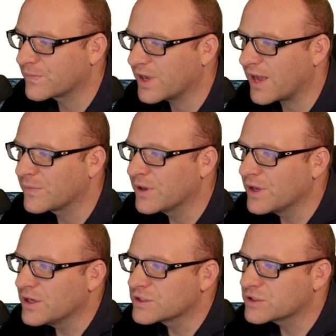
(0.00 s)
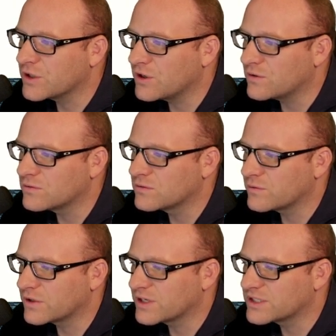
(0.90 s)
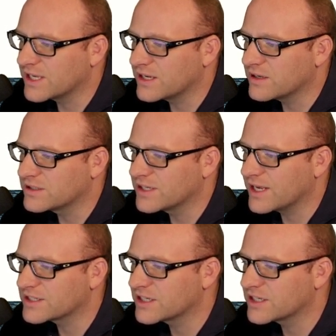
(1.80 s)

Okay, so we're going to send a test